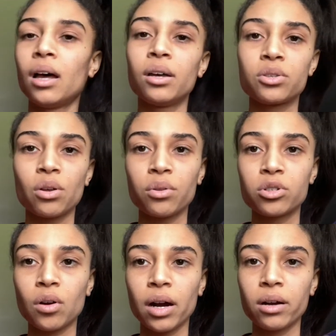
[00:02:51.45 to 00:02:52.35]
So the
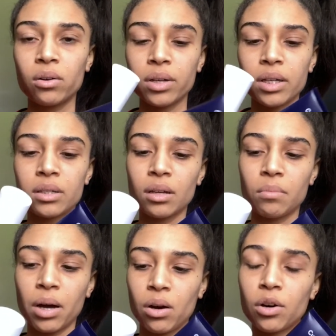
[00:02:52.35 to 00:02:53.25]
trial is
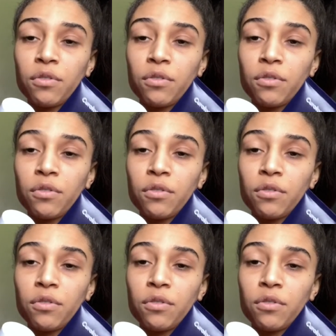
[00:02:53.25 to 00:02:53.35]
about